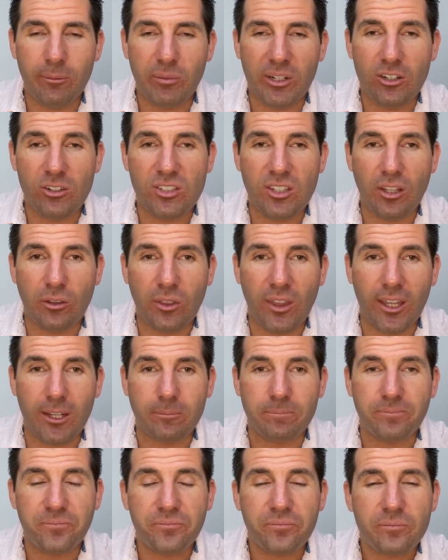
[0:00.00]
But here's the
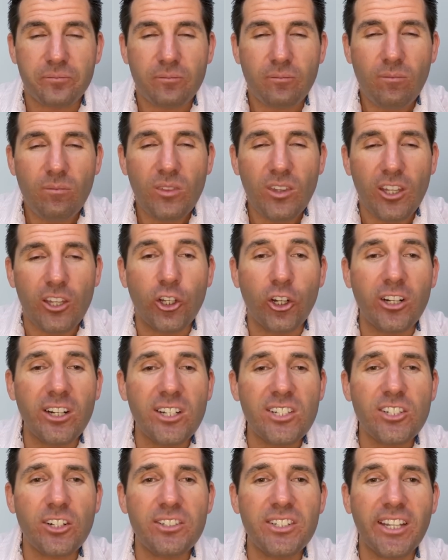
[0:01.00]
thing you're going to
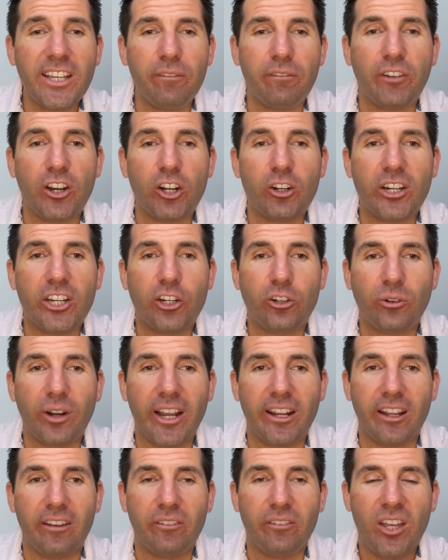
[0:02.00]
start to get very
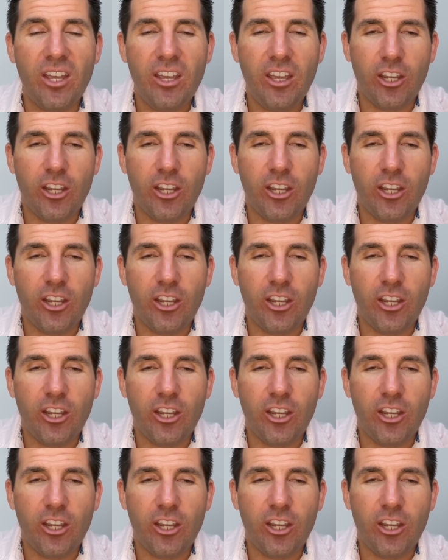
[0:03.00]
creative.